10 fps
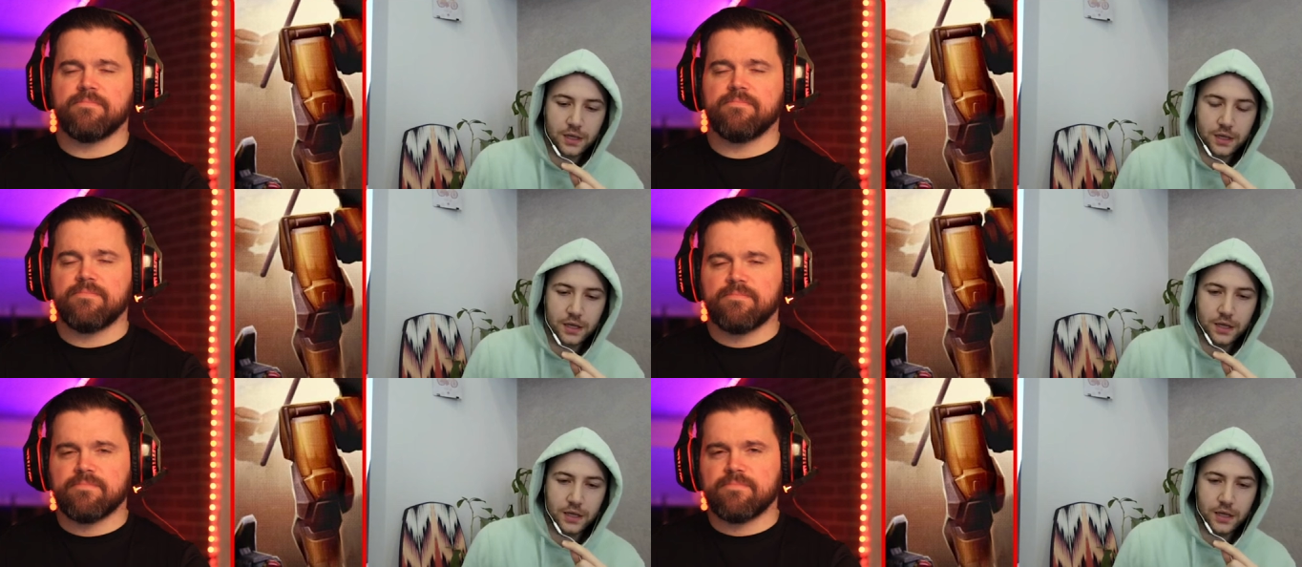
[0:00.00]

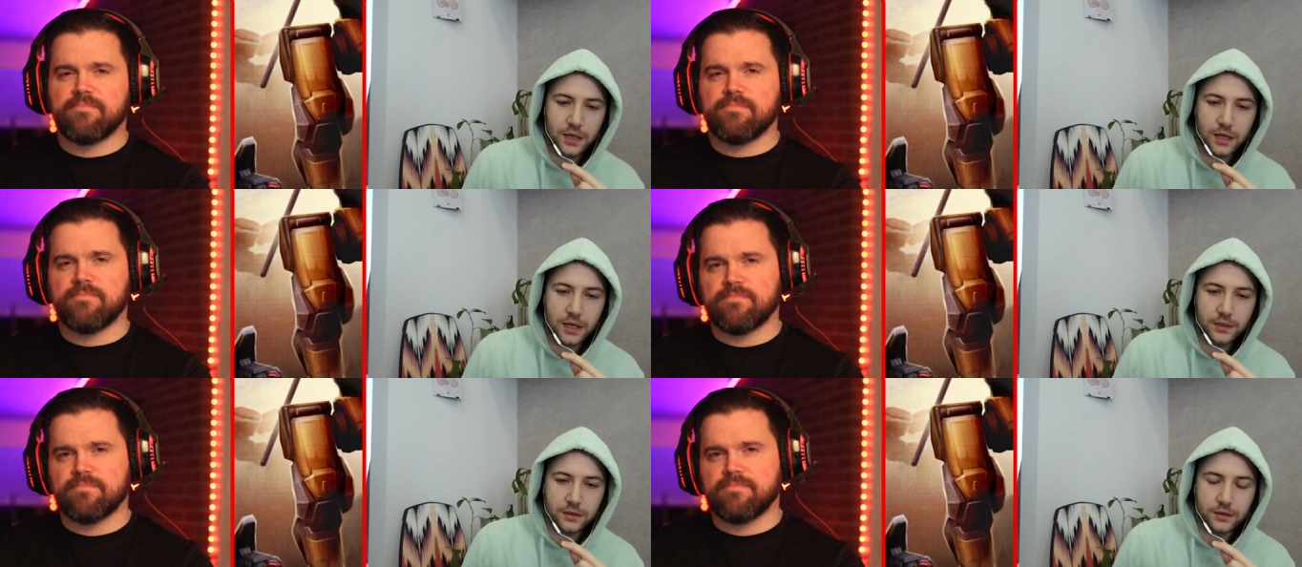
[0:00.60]
Speaker 1: And uh,
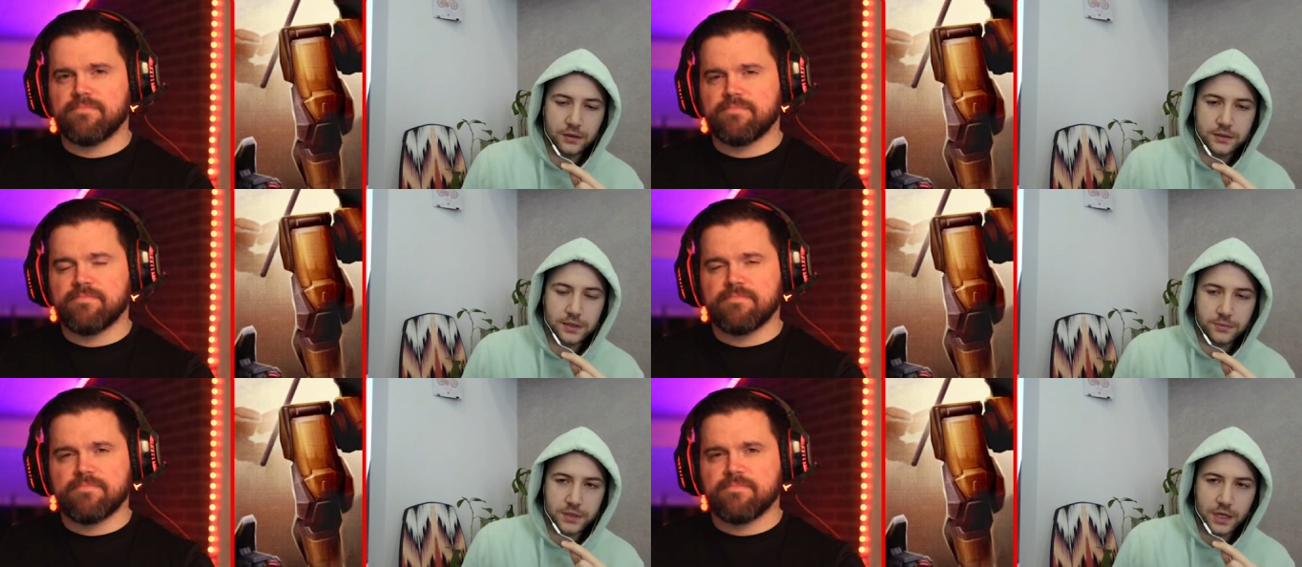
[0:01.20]
sometimes
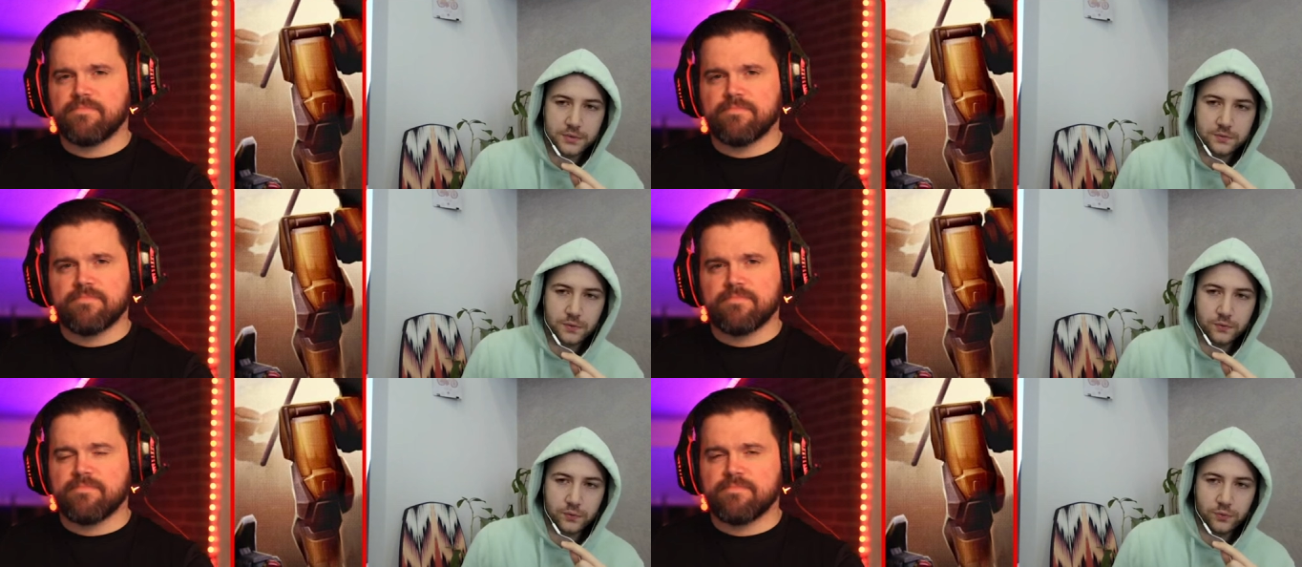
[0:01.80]
when we
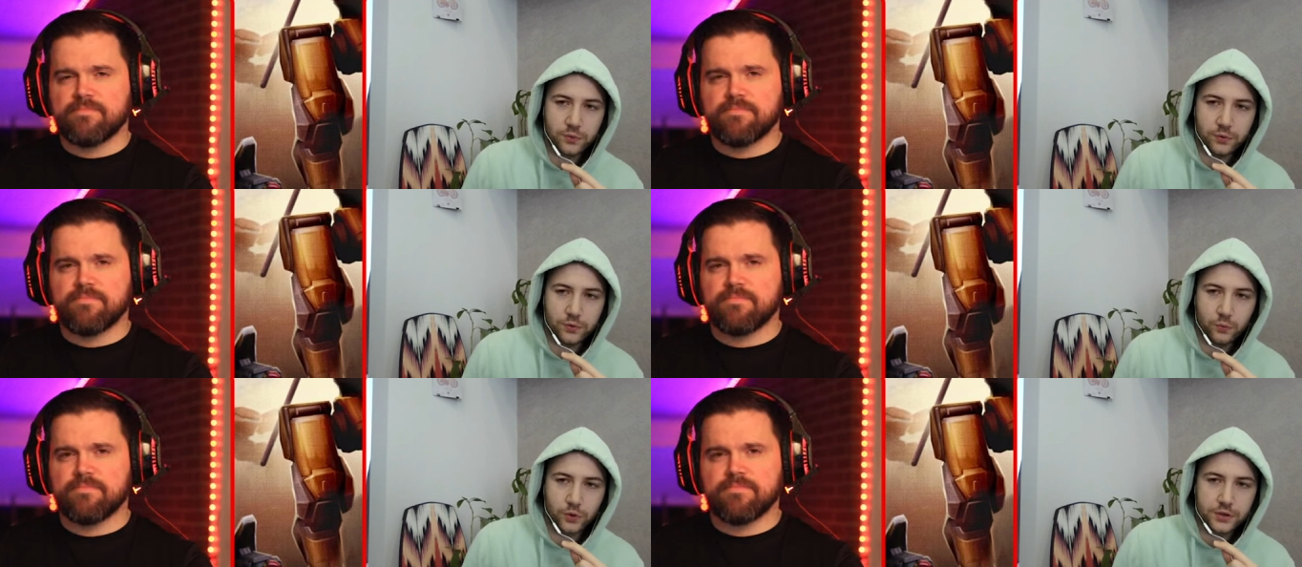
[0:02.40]
were walking
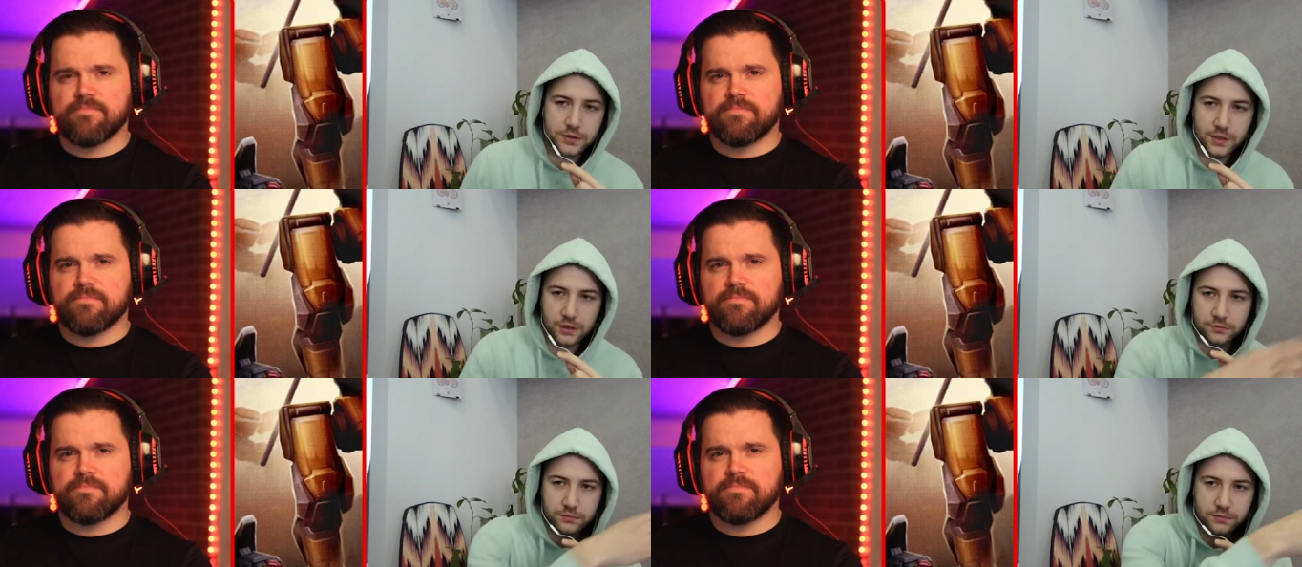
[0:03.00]
down
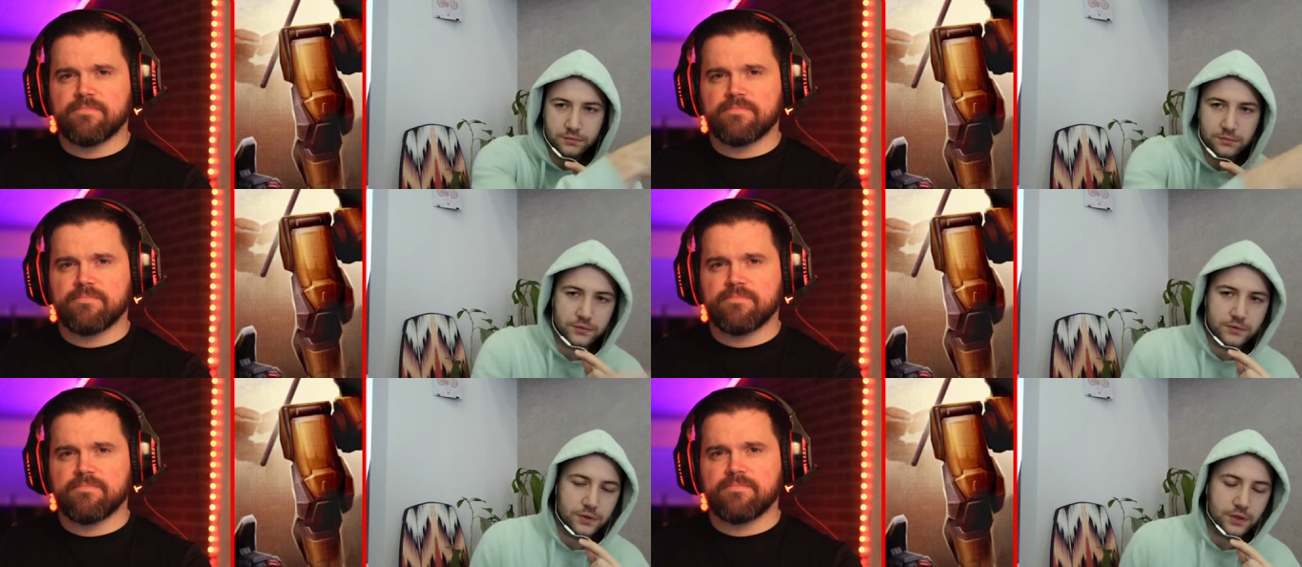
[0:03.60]
to the
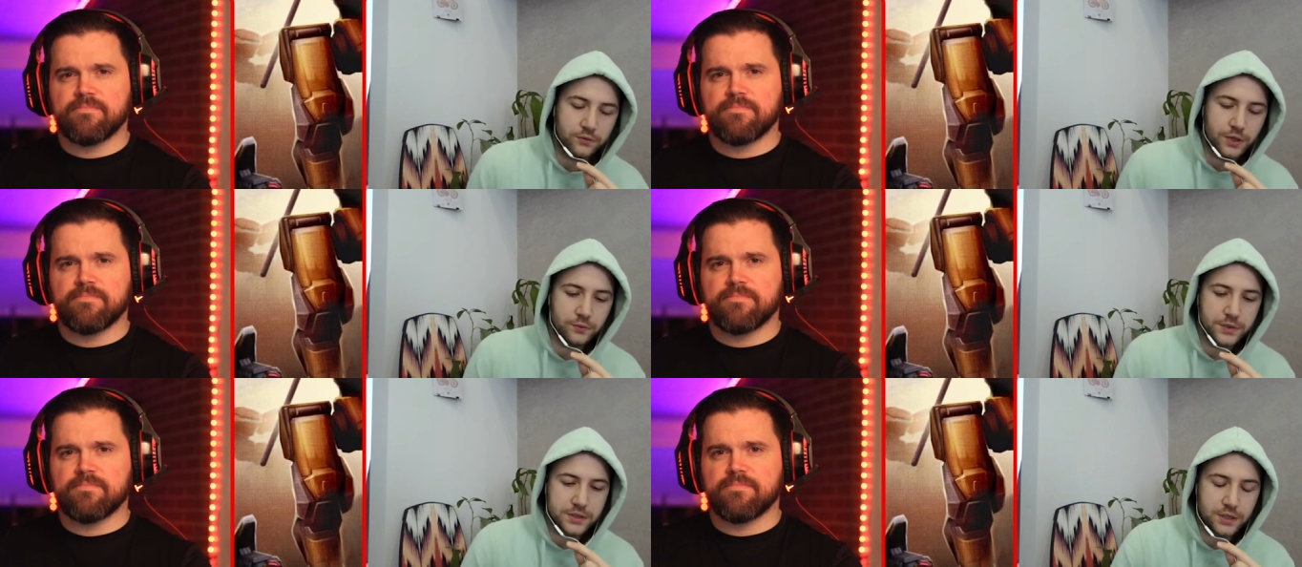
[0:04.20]
railway
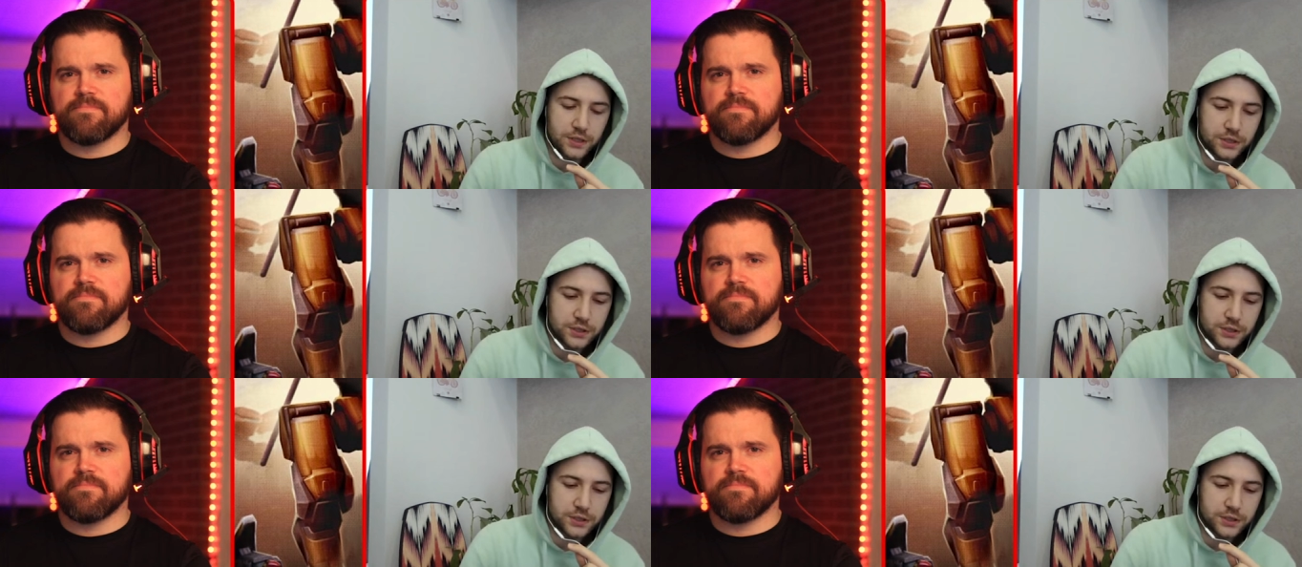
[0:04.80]
station,